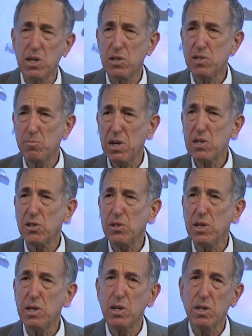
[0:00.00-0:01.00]

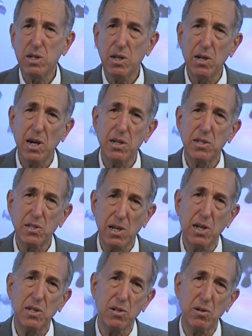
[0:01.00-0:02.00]
especially in the United
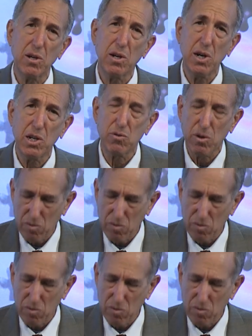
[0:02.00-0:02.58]
States and our country